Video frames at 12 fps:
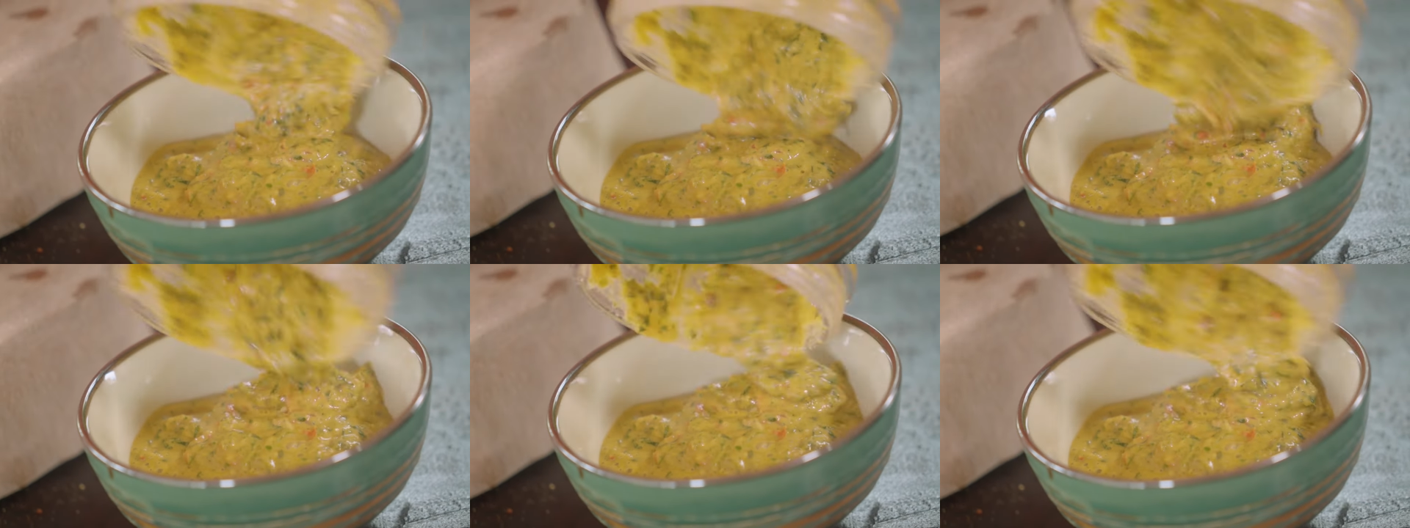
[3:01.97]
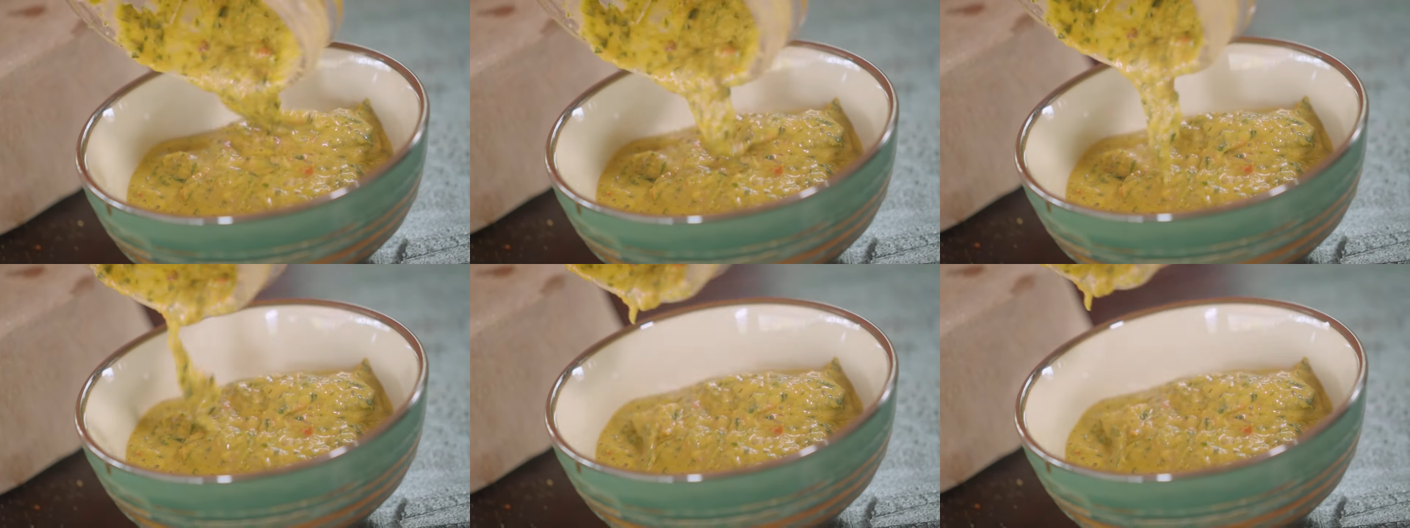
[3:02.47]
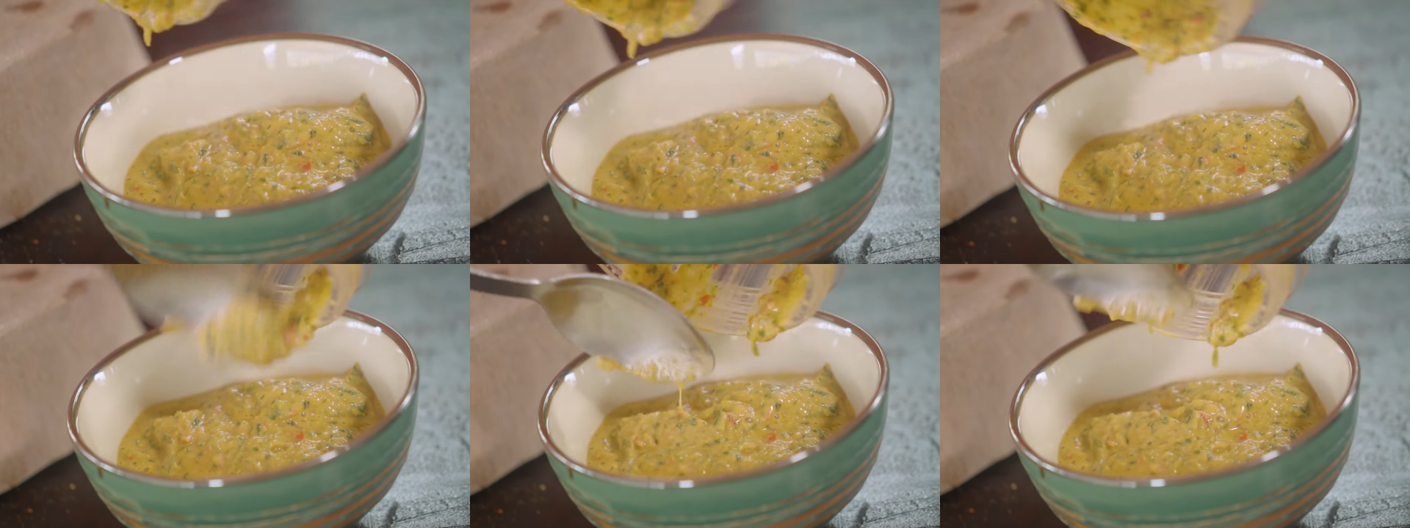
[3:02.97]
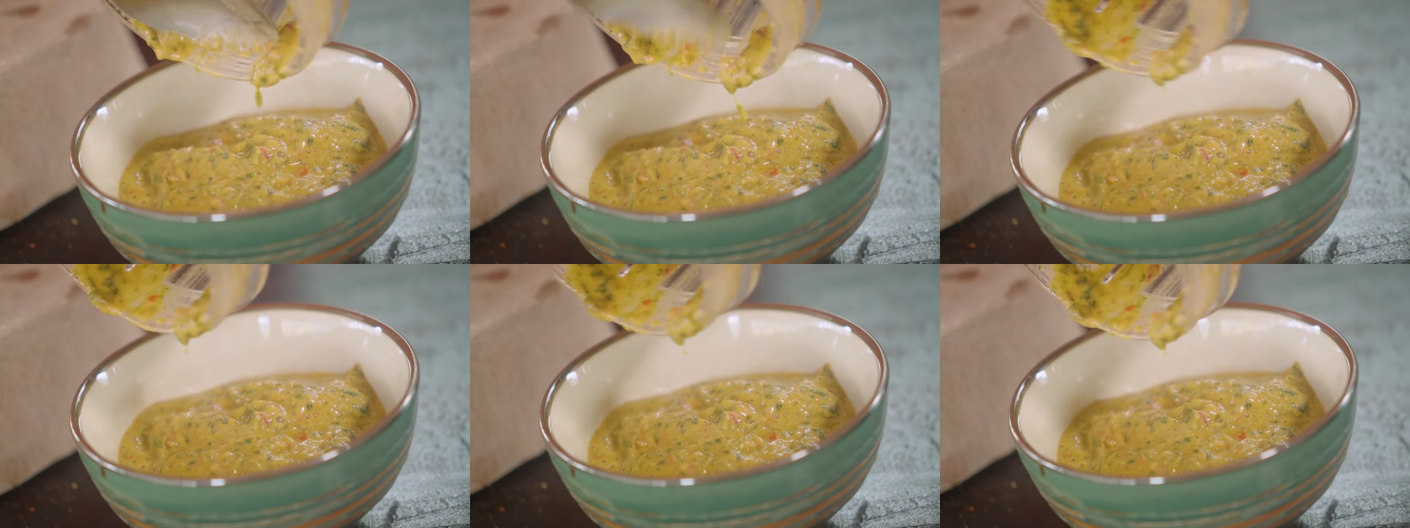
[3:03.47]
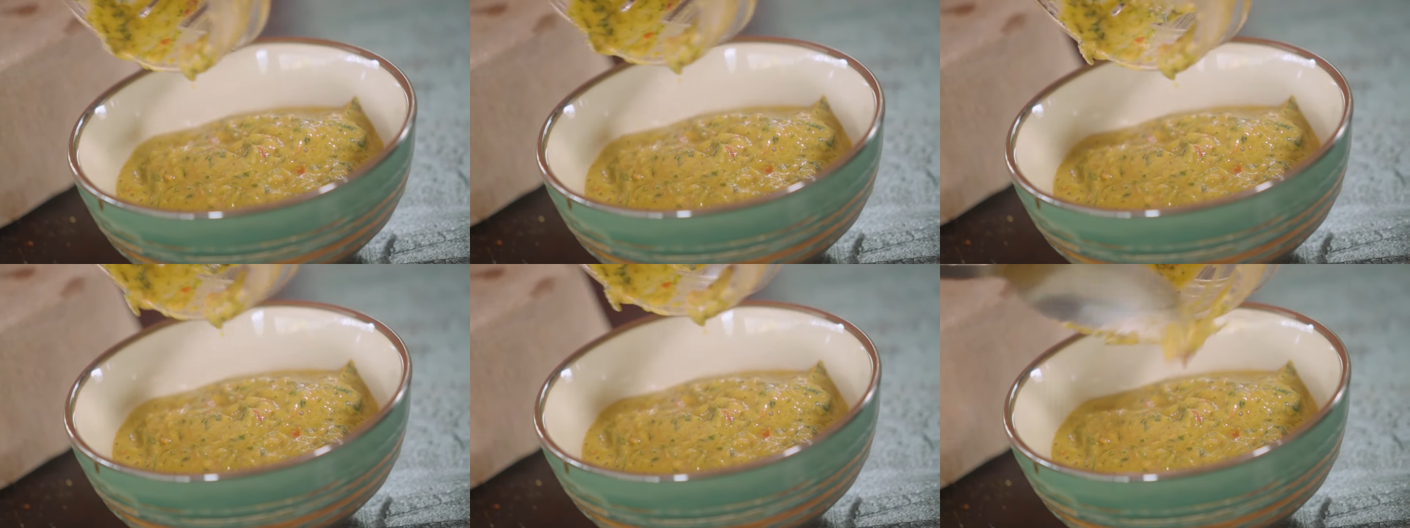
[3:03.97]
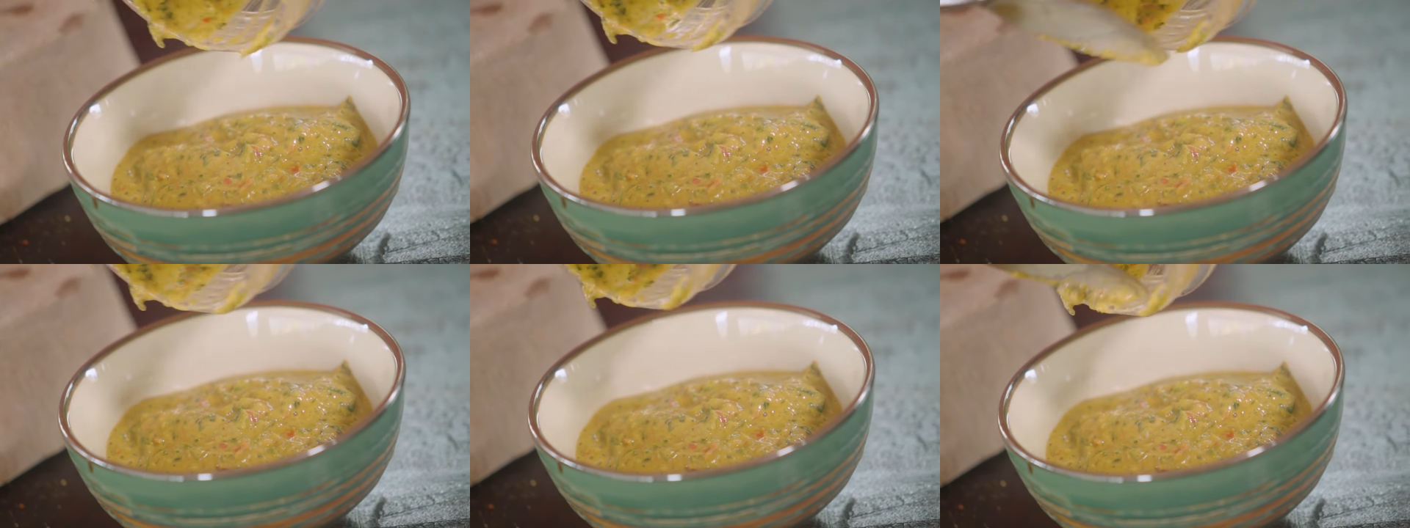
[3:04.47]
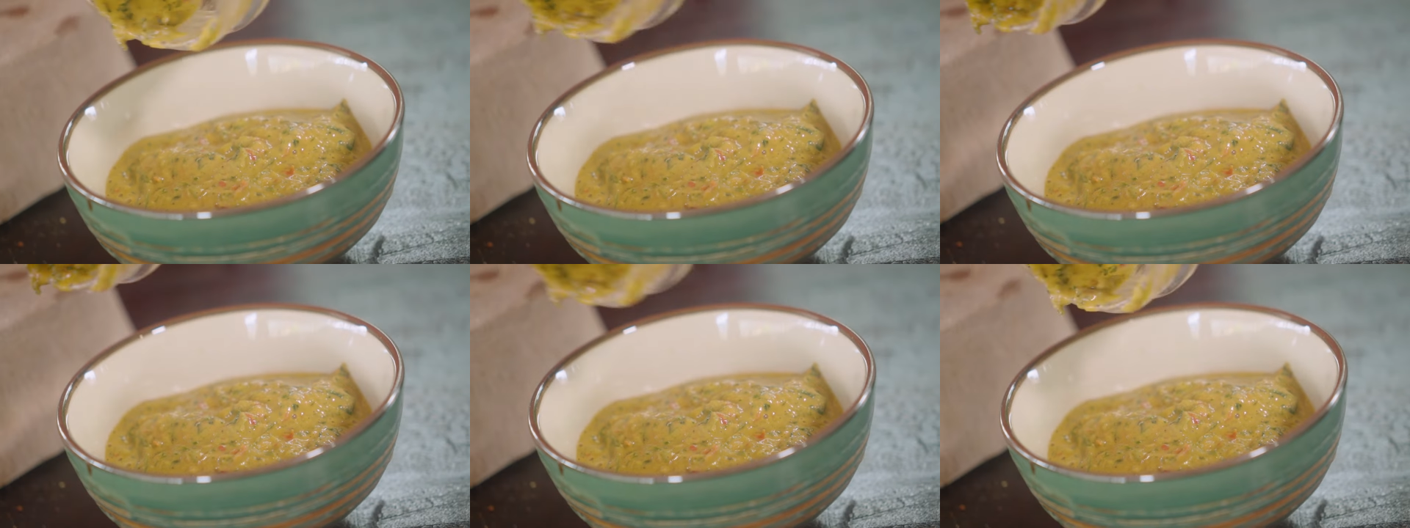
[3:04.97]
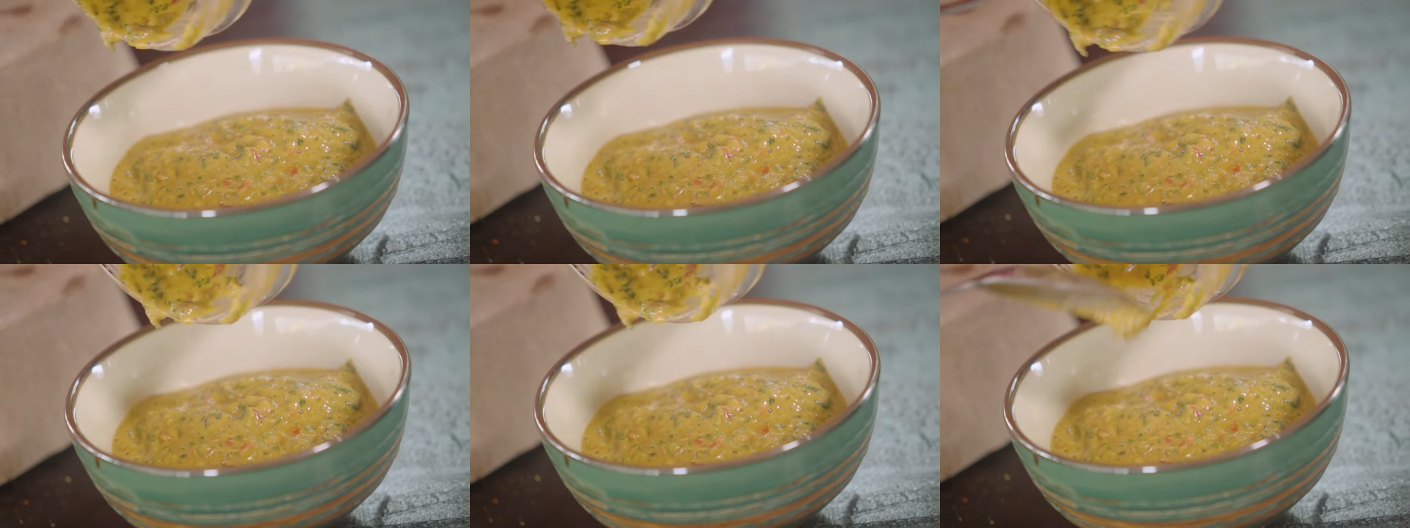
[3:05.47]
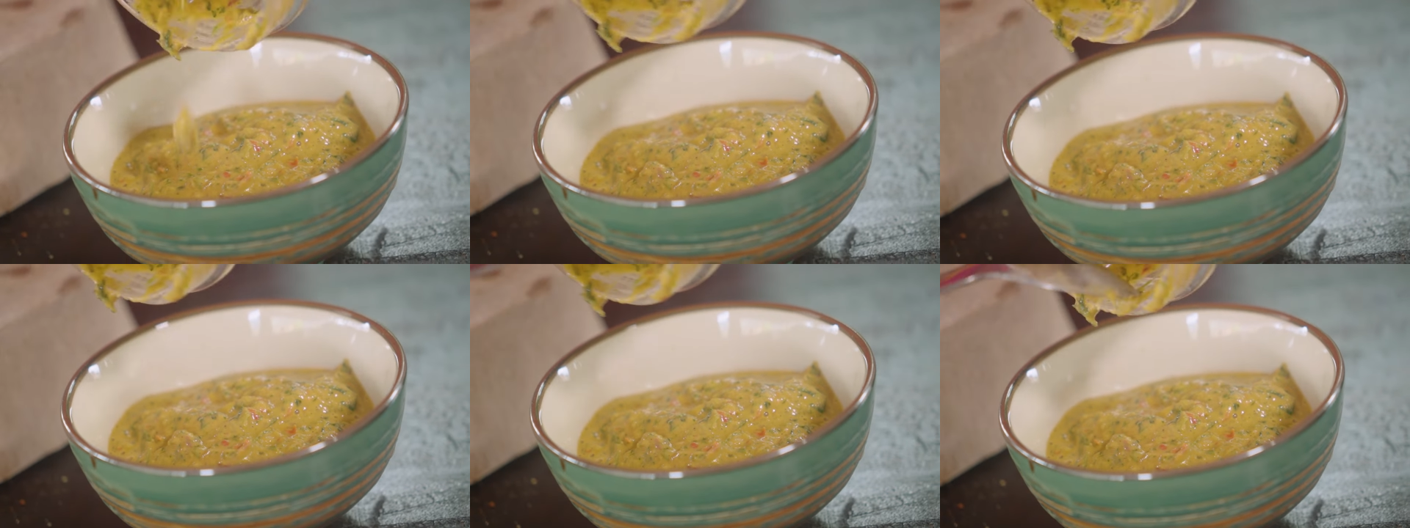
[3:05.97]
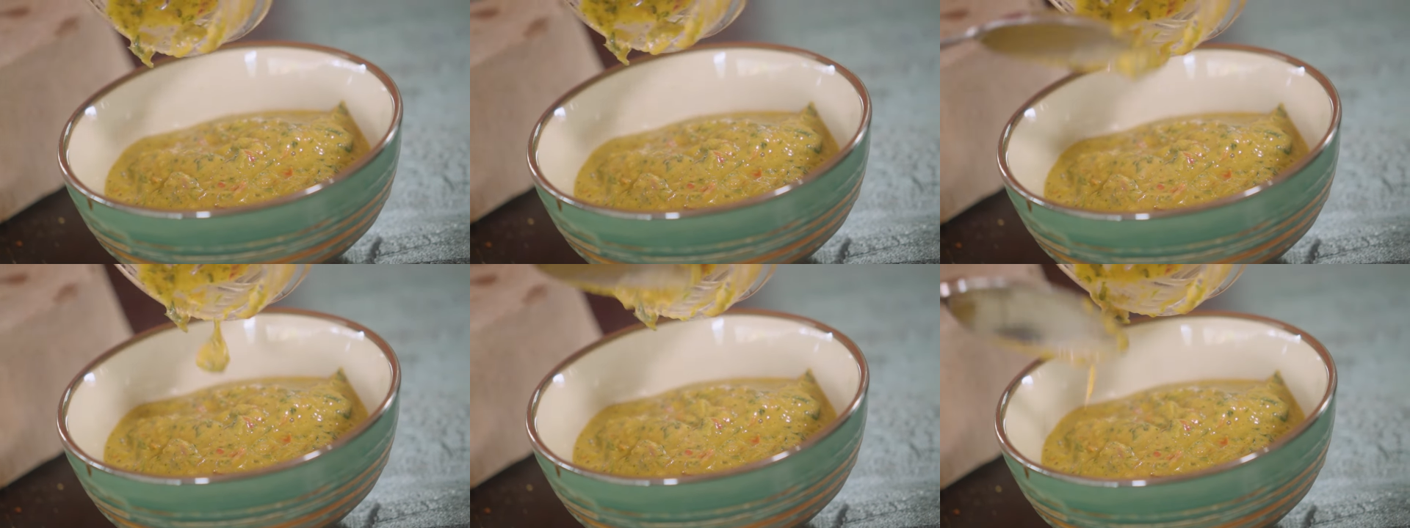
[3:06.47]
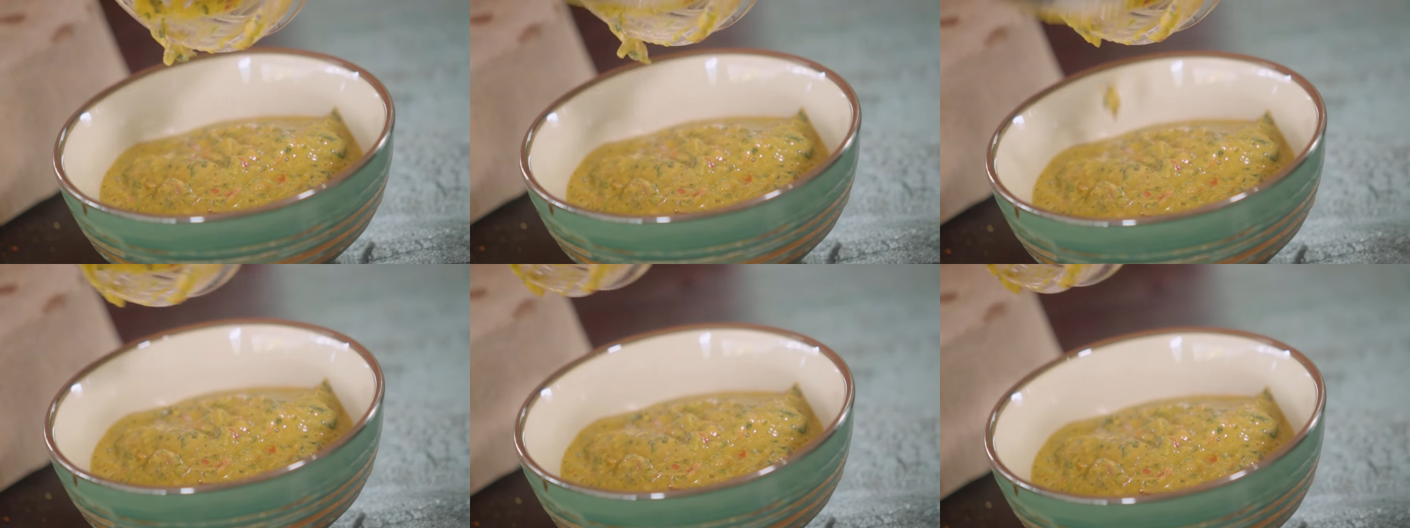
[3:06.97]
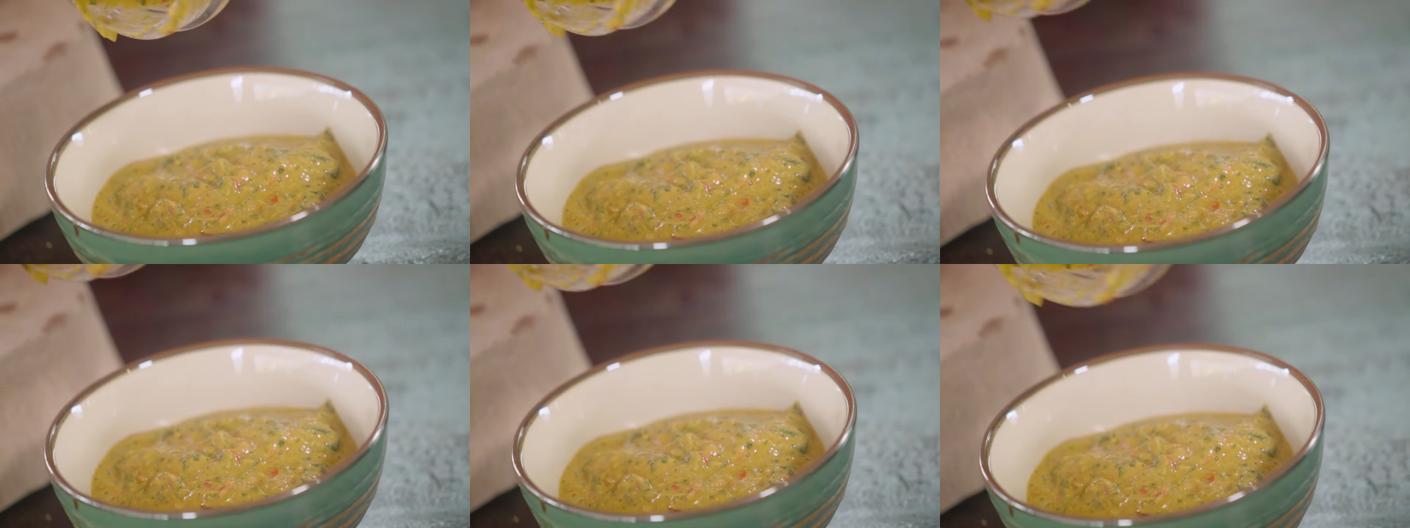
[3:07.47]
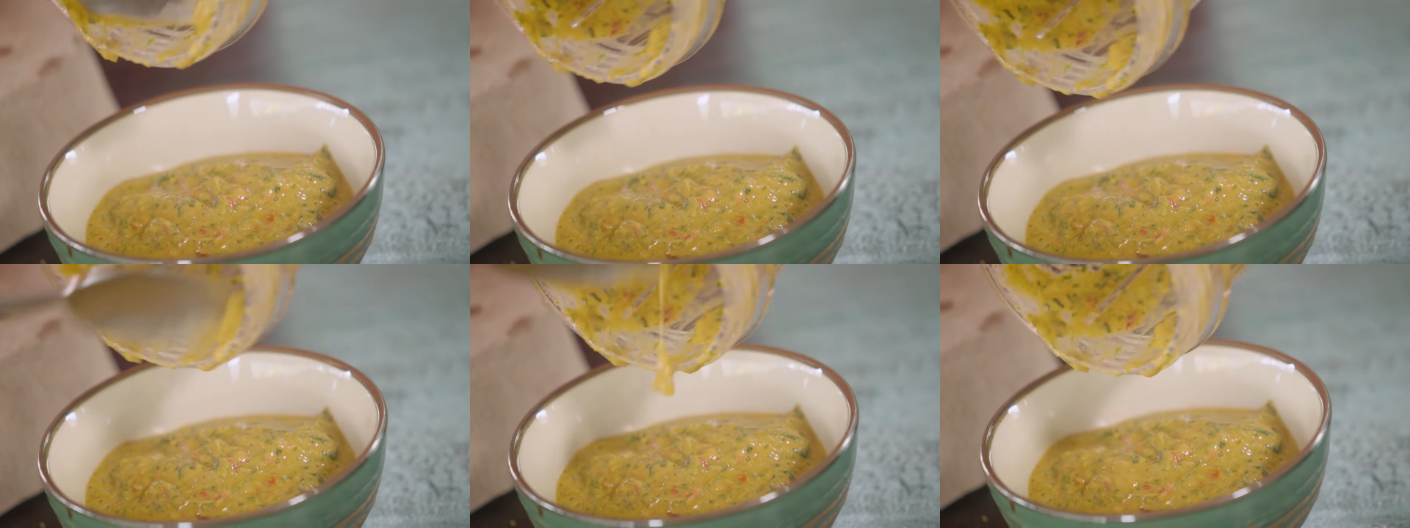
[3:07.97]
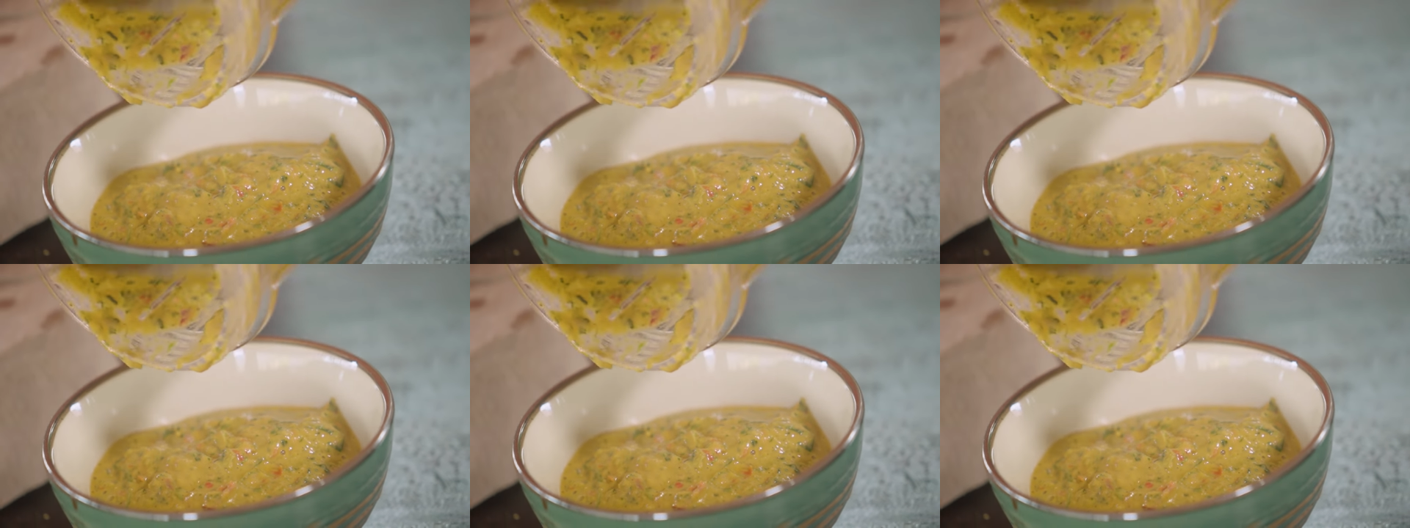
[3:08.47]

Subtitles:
[unreadable: no face in view]